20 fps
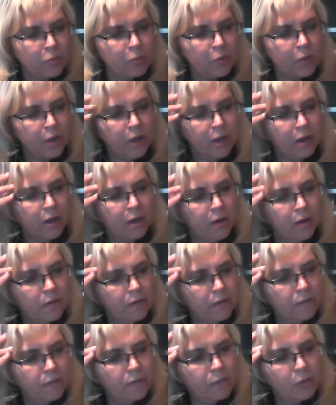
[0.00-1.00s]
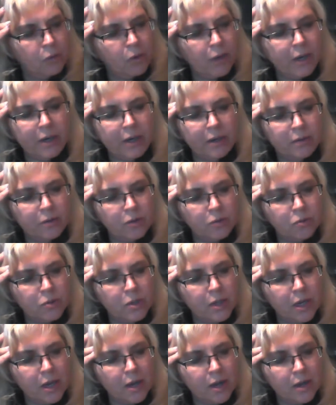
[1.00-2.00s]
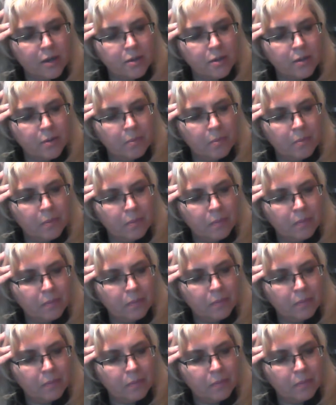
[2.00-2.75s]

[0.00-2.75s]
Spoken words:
we have great enthusiasm,